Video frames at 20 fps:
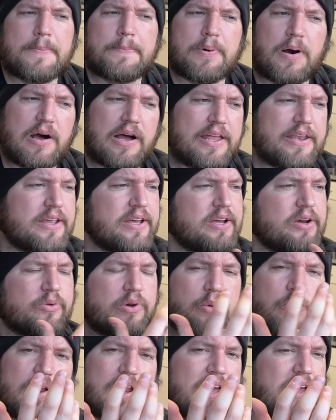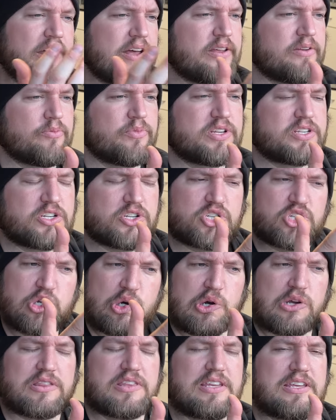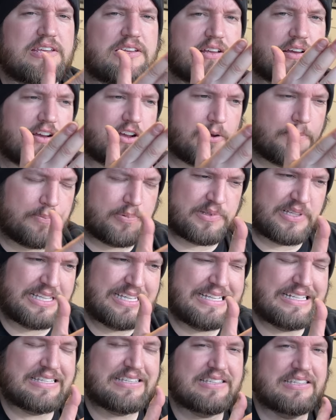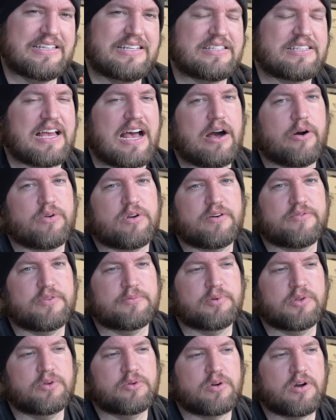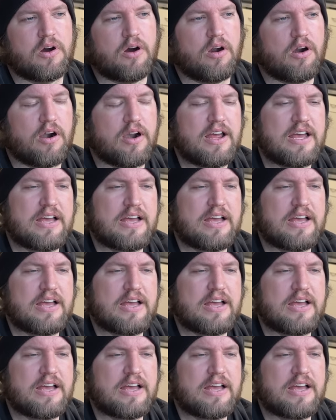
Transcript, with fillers: but we went ahead, we just took the complete seats out of the blue car.